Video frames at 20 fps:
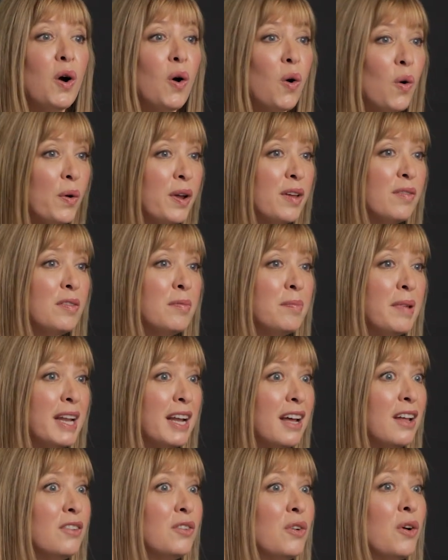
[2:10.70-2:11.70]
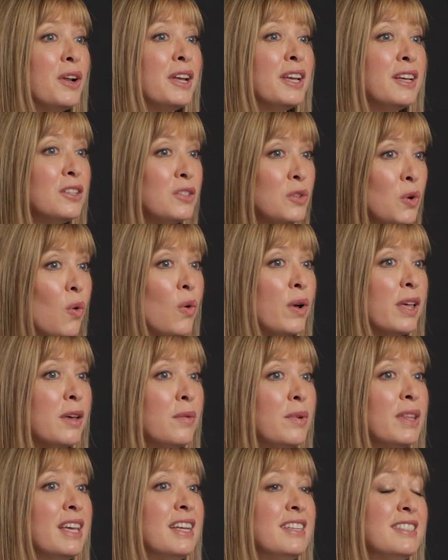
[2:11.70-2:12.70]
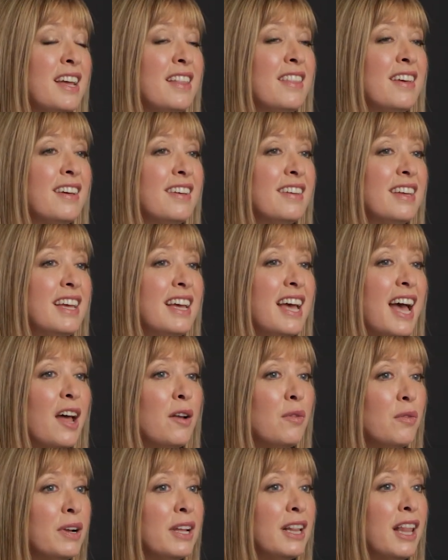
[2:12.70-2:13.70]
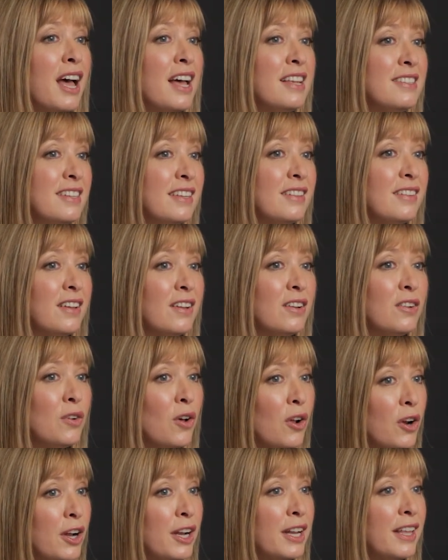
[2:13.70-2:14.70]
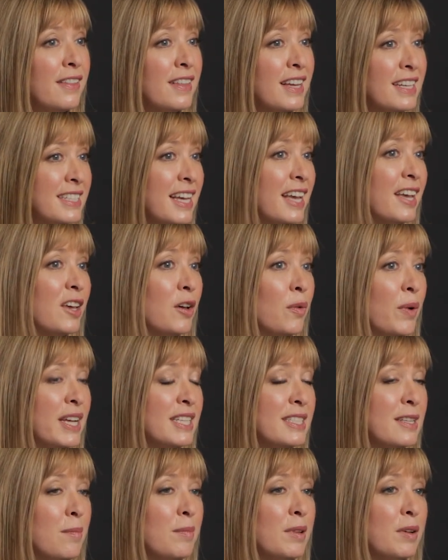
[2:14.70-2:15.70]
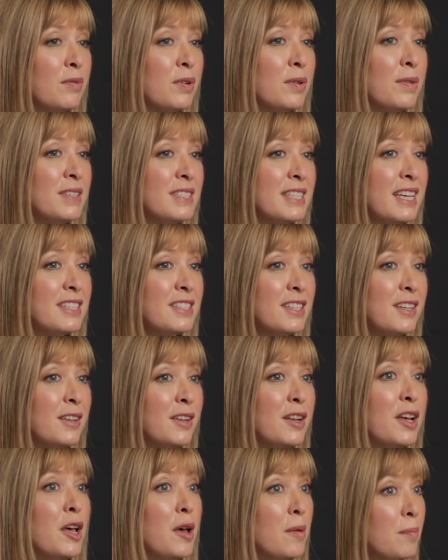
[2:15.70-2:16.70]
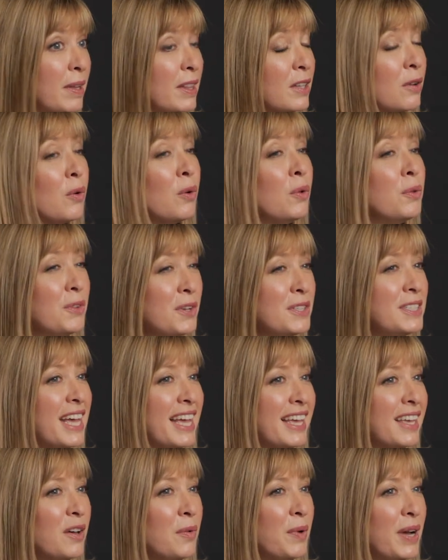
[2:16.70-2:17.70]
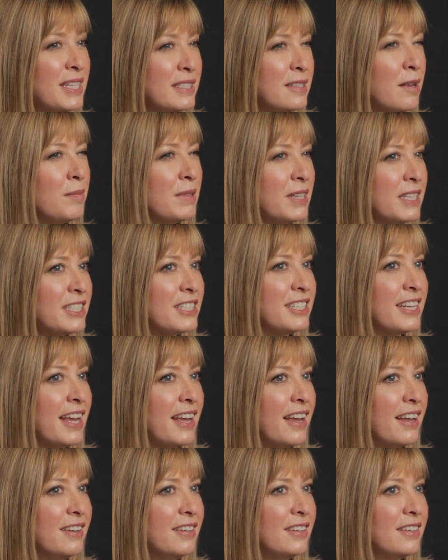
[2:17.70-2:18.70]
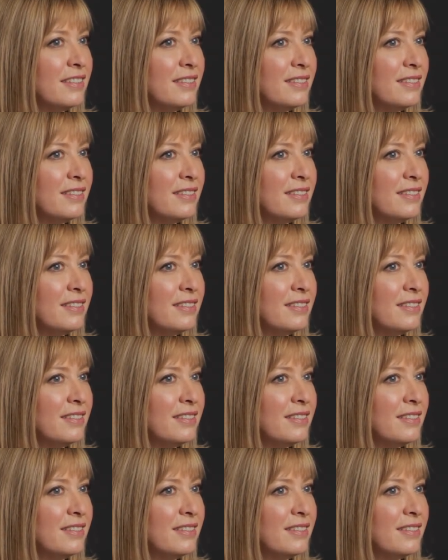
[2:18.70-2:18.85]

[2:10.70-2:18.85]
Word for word: or even better, nodding and talking with each other and realizing that not only are they taking away something from the session, but they're also taking away something shared.